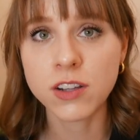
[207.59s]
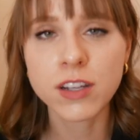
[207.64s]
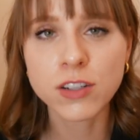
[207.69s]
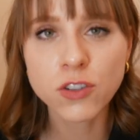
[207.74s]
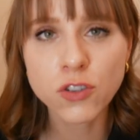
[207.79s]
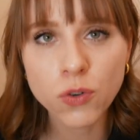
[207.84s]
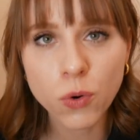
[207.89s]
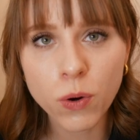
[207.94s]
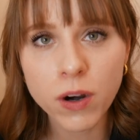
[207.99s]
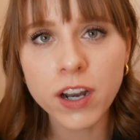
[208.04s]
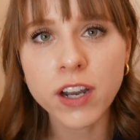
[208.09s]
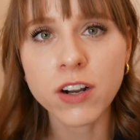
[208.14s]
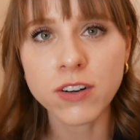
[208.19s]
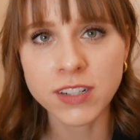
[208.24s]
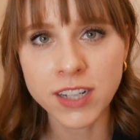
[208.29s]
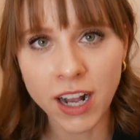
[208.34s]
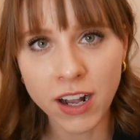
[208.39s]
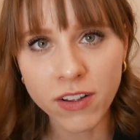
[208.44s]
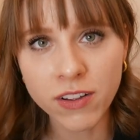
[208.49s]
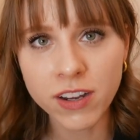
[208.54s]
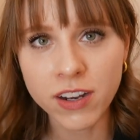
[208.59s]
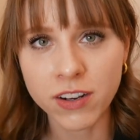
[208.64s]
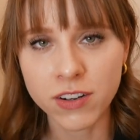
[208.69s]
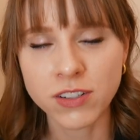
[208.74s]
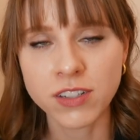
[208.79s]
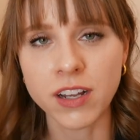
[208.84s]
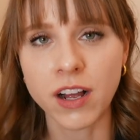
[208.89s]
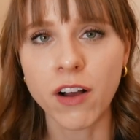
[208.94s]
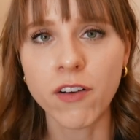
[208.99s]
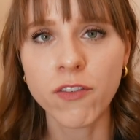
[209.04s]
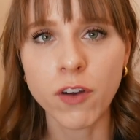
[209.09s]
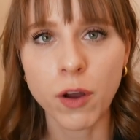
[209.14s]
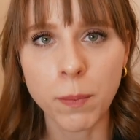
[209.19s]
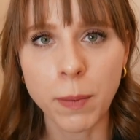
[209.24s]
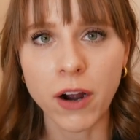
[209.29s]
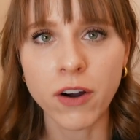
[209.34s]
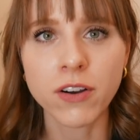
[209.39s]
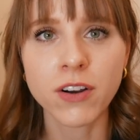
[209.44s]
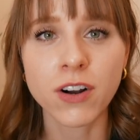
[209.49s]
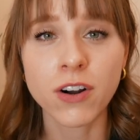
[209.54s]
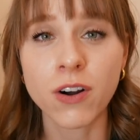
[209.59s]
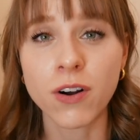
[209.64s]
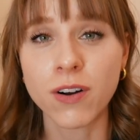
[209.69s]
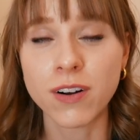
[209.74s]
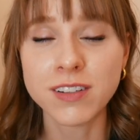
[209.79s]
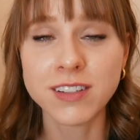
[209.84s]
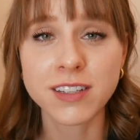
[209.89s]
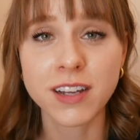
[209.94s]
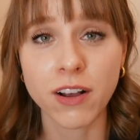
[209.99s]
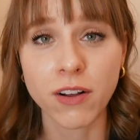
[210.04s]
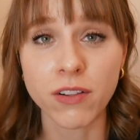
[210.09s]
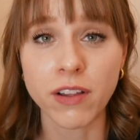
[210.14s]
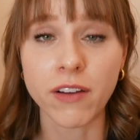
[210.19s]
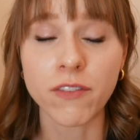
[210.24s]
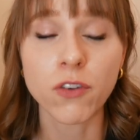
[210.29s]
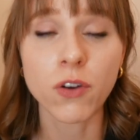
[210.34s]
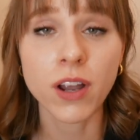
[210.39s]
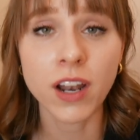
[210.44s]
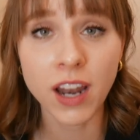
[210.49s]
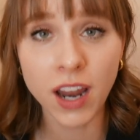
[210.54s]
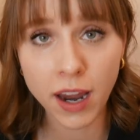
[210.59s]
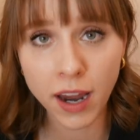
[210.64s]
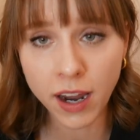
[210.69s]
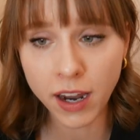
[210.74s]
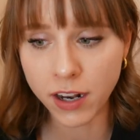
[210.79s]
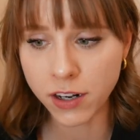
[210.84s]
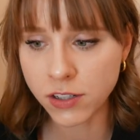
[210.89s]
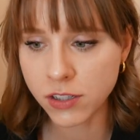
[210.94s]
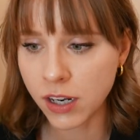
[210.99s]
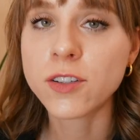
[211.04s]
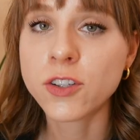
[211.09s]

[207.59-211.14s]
the story you're telling yourself about your current skill level and age?